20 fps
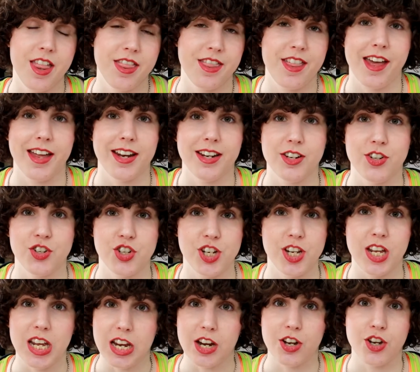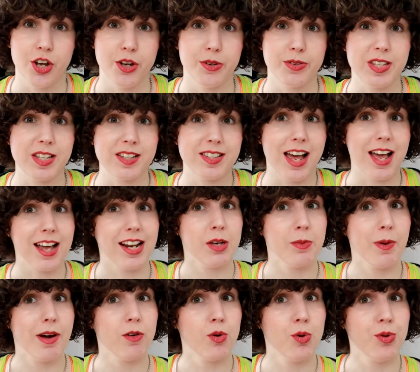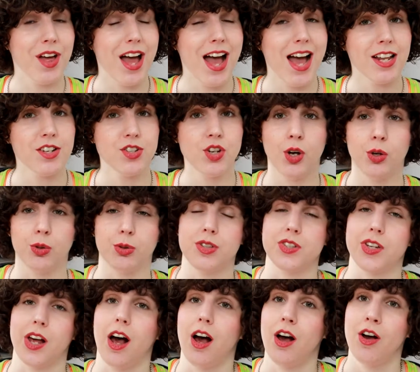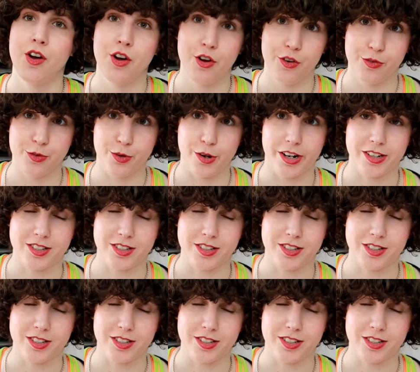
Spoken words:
then she knows exactly where all the handholds are, for